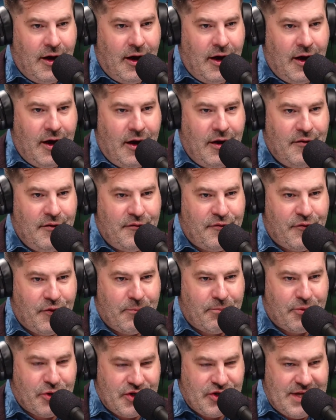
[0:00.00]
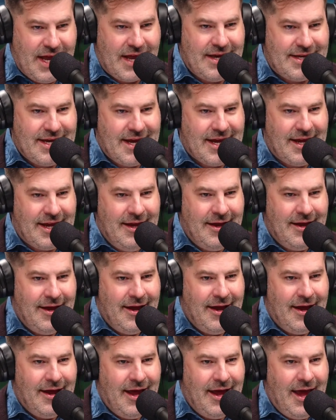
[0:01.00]
for presenting
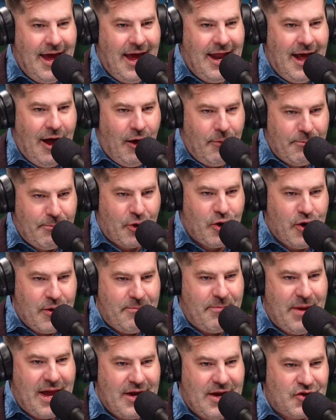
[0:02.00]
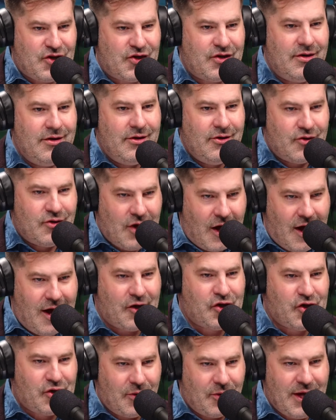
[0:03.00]
an Alberta-based
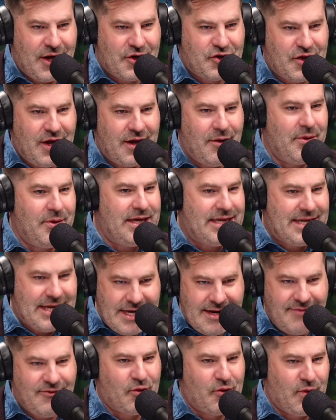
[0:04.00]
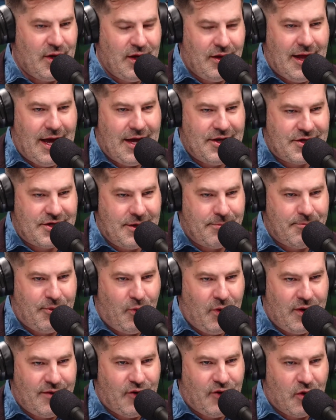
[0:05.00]
talk show yesterday, and we didn't even realize it,
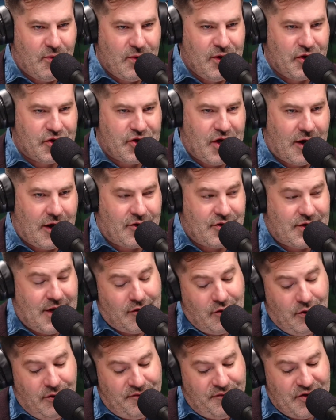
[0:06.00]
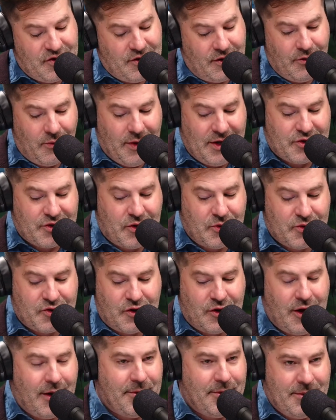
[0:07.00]
but one of our real talkers, I don't know if he's on the West
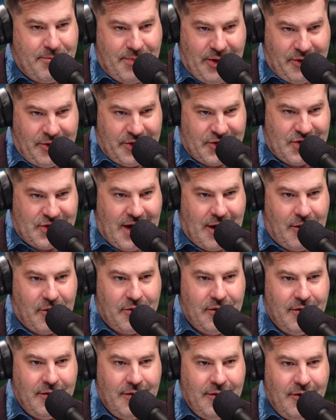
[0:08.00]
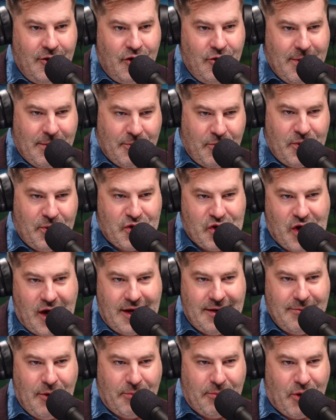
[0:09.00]
Coast or not, but he bailed us out. You remember we were
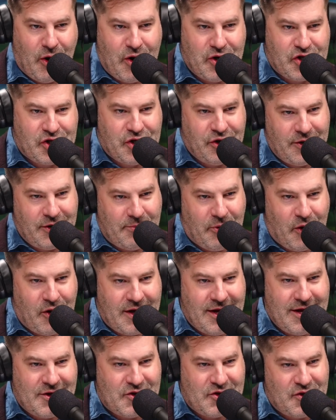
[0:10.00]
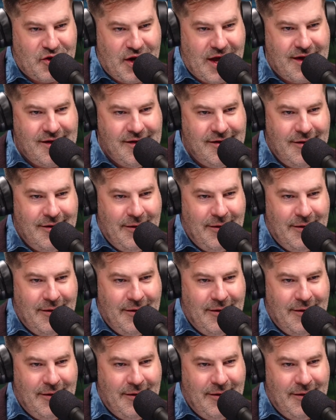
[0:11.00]
talking about Bart's Chilling Park yesterday?